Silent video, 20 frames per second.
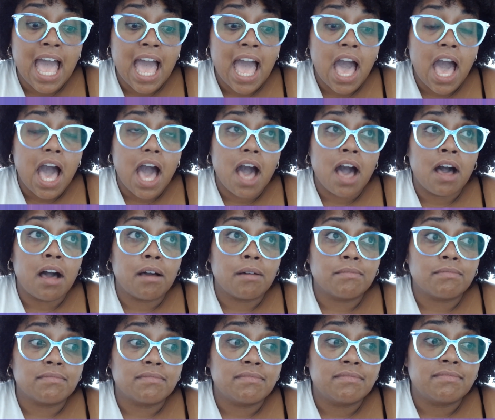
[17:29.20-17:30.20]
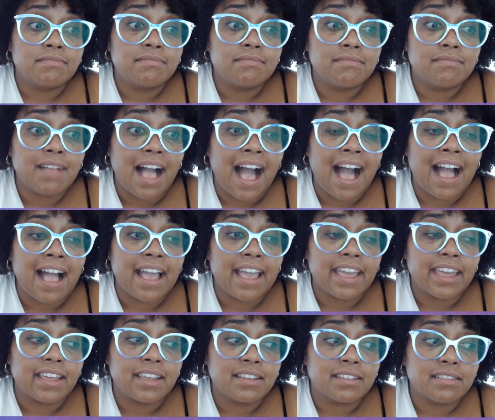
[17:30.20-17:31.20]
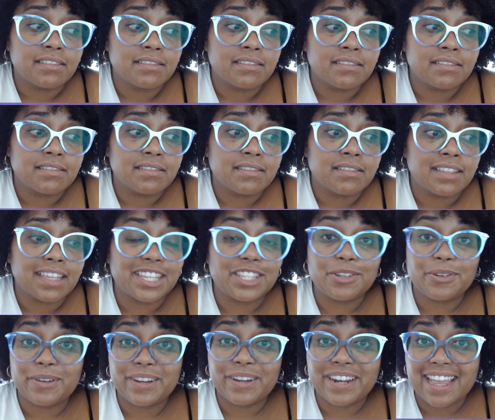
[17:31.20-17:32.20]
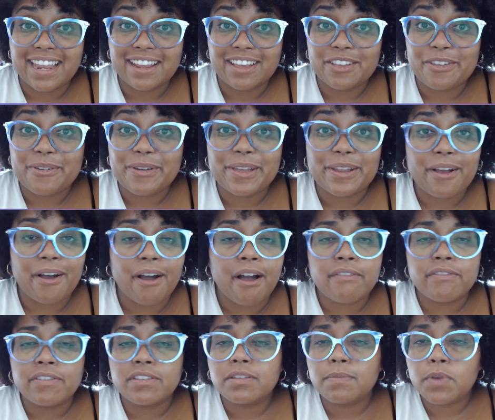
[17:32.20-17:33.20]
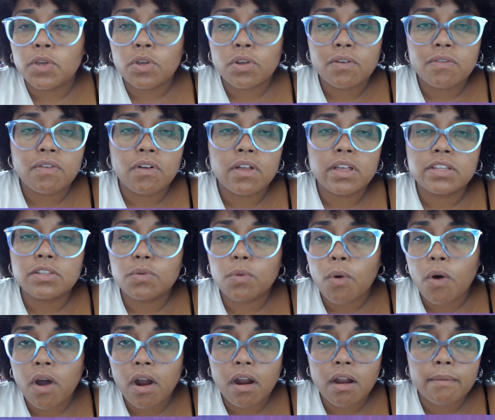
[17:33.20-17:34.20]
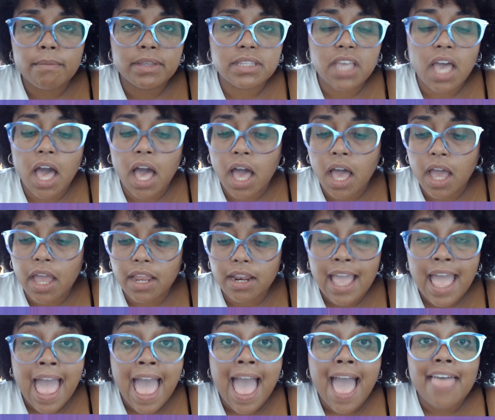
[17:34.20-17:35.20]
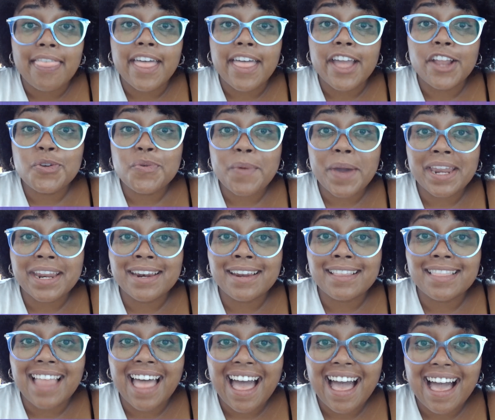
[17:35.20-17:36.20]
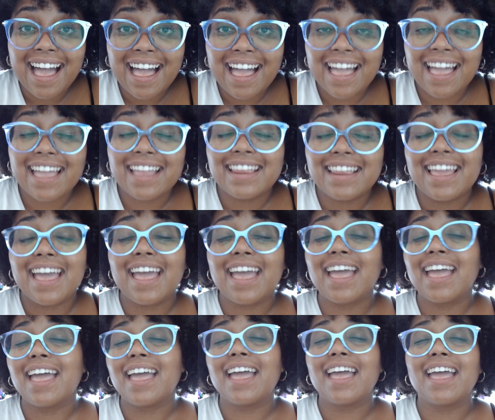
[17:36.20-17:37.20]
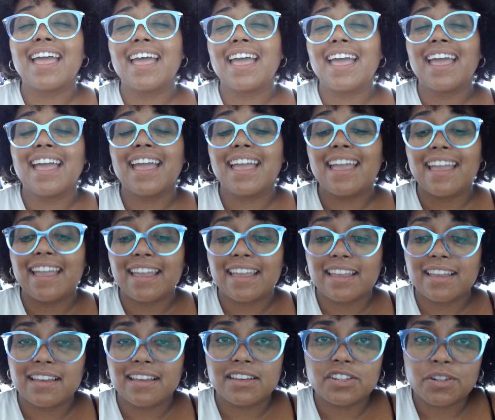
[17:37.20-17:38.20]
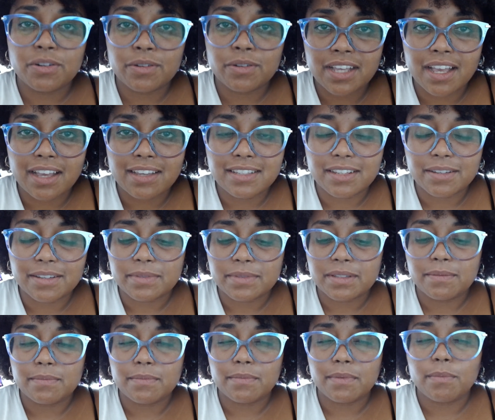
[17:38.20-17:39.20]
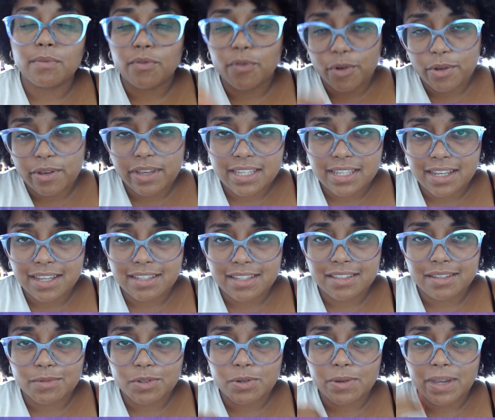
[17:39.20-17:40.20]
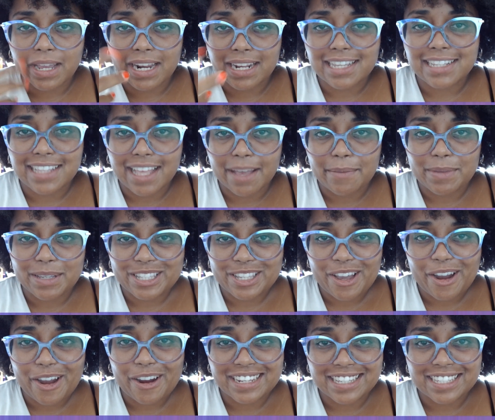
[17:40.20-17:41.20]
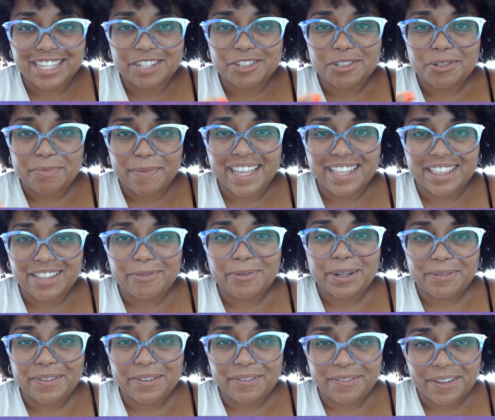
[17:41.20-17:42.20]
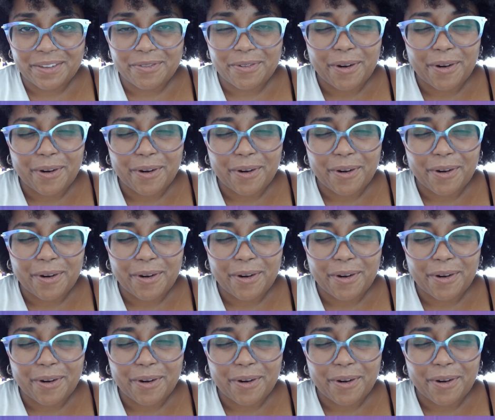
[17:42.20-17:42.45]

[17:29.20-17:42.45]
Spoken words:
I get to Grenada, you get off, it's beautiful, it's warm, it's hot. Then you wait in the line, yay! Because it's customs. But before you get to customs, you gotta take that PCR test that you paid the $150 for.